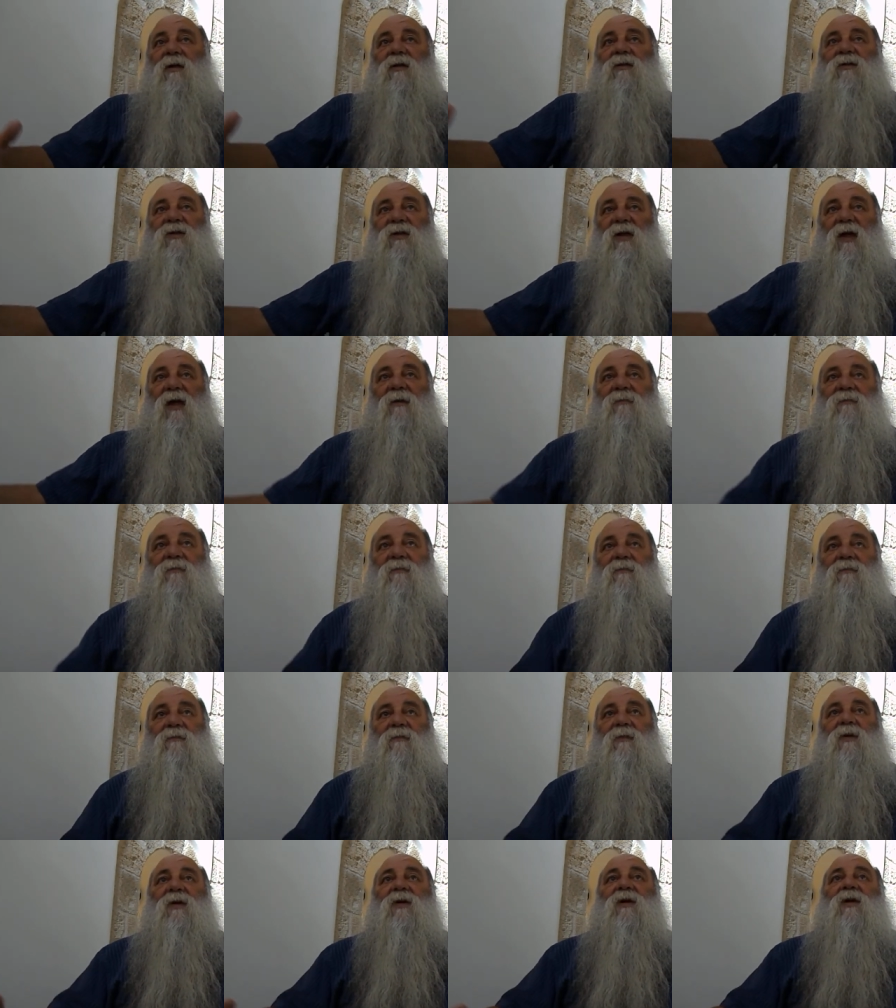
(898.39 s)
same
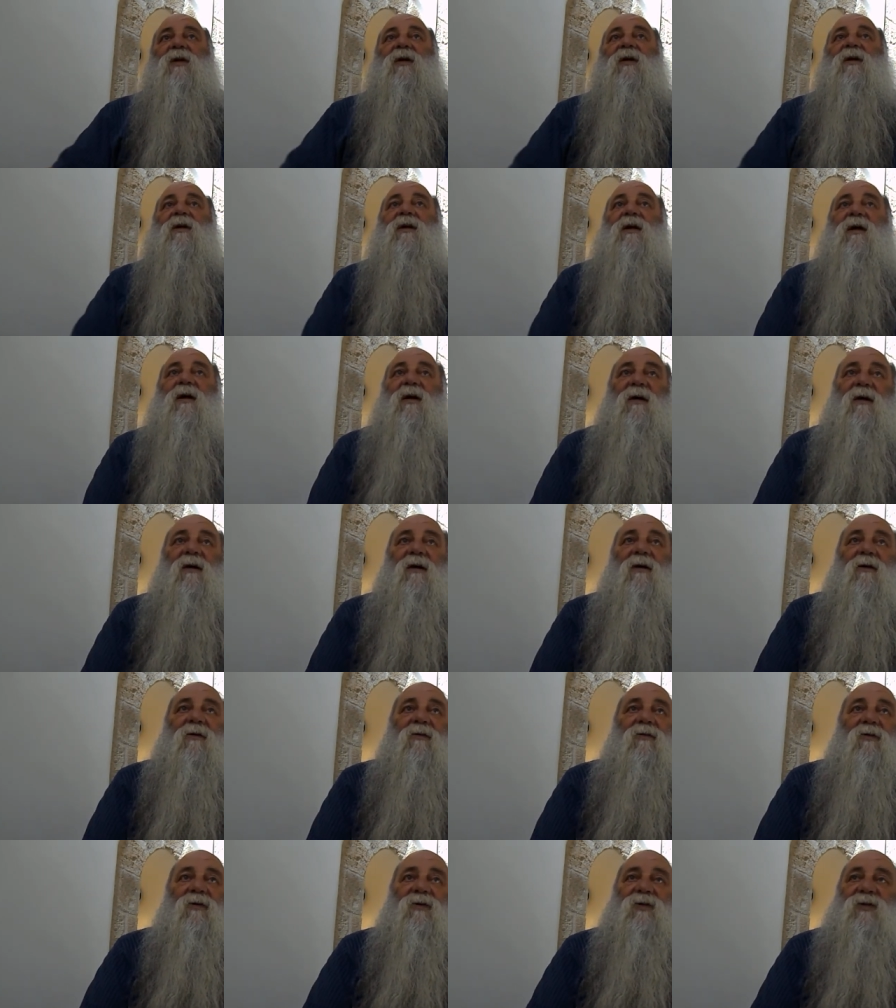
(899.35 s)
uh,
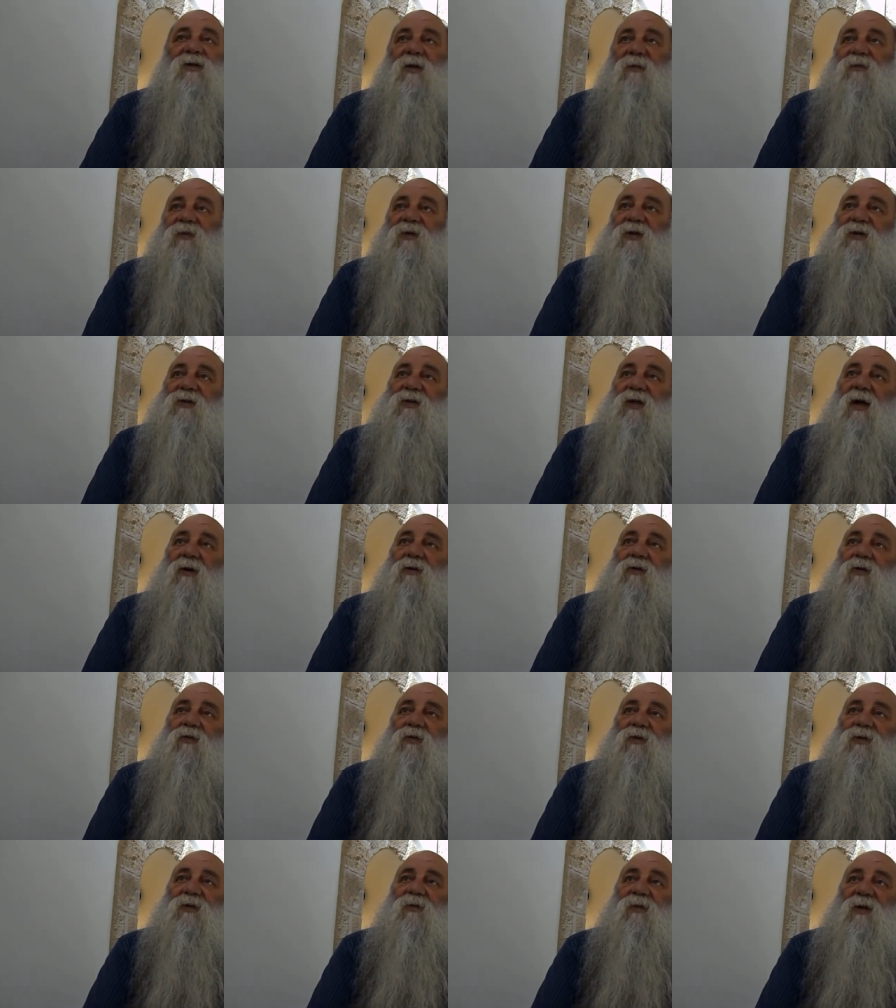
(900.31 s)
concept as
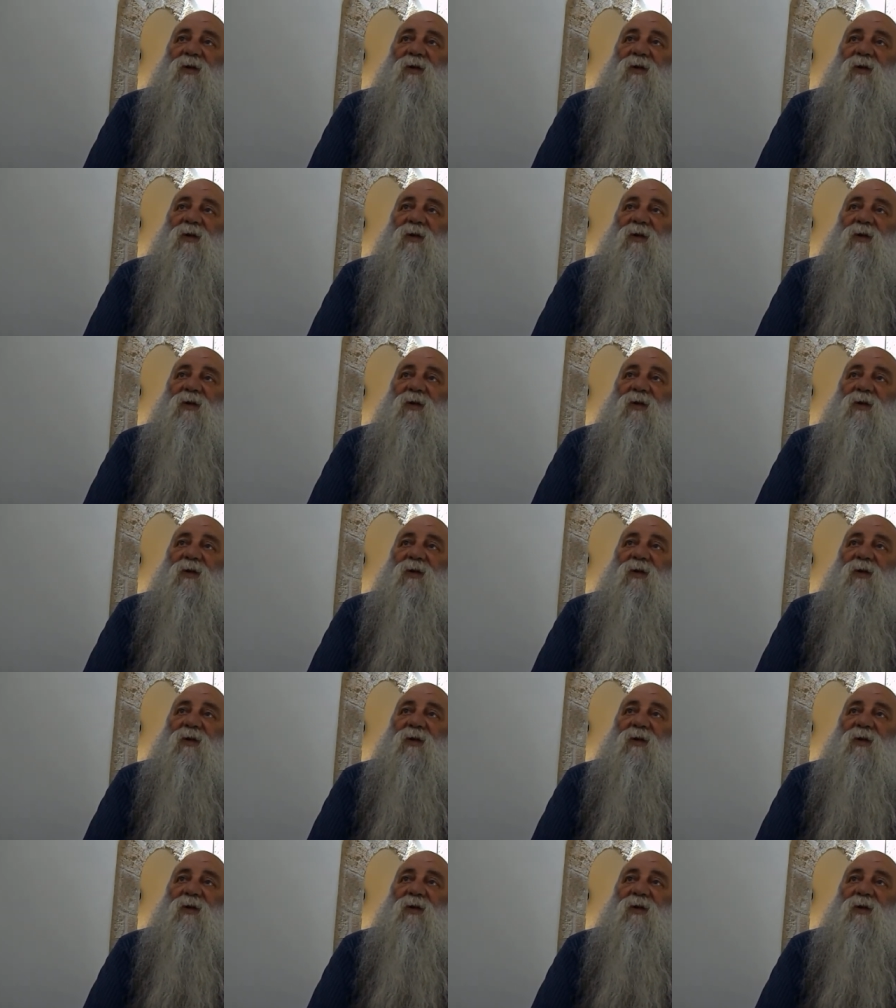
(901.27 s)
Akko was